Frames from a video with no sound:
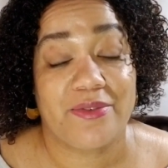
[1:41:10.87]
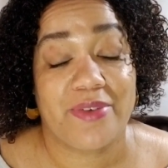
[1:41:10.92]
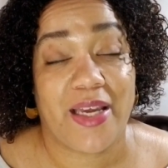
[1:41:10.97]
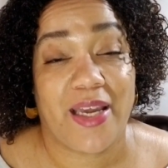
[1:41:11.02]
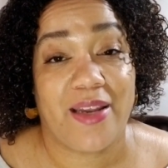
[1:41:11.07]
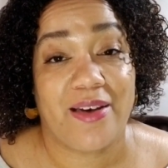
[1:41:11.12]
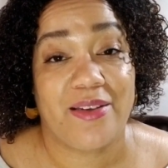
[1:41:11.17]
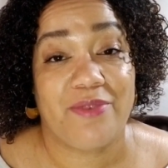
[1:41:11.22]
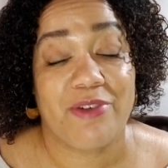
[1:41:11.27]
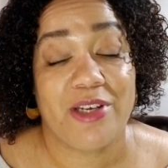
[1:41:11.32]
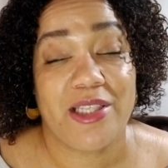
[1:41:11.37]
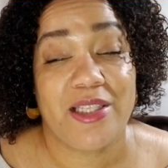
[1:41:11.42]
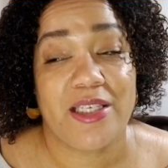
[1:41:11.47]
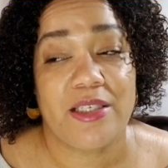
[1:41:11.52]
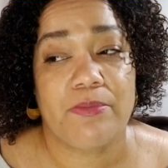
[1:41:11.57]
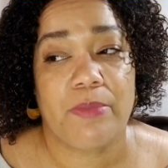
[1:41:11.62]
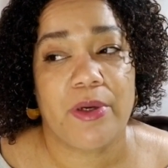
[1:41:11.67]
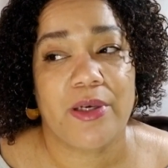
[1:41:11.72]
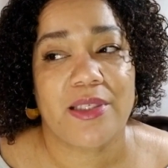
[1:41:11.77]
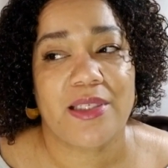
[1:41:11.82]
I had to read these
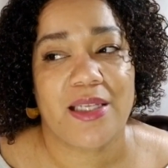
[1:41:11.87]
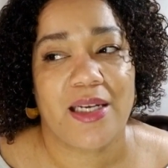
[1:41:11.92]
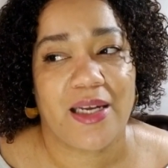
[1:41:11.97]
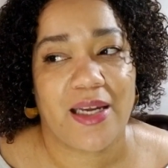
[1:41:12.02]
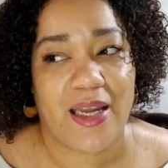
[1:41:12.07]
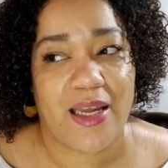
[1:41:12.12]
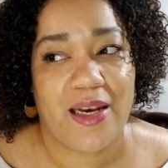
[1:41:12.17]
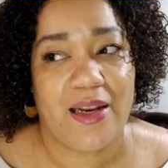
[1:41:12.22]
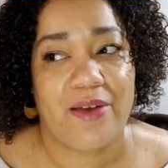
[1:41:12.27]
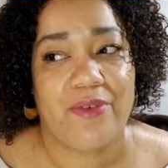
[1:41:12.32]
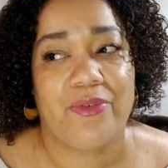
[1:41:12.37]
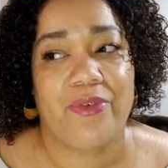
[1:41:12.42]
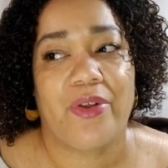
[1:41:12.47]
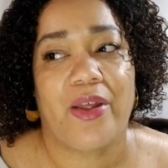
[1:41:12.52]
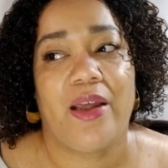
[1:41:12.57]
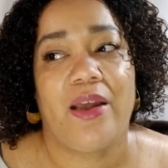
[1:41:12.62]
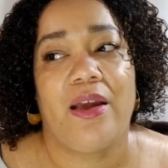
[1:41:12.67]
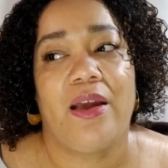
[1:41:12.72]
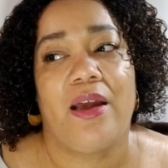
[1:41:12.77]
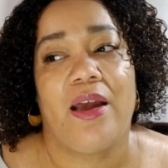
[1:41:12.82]
books, and it kind of
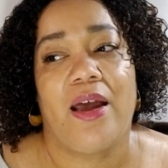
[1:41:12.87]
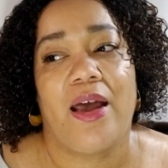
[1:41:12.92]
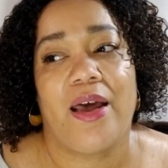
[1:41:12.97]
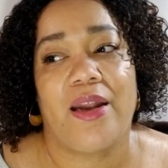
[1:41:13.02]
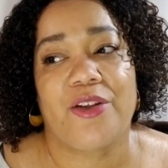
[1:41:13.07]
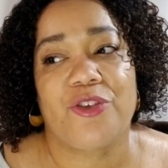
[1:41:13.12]
had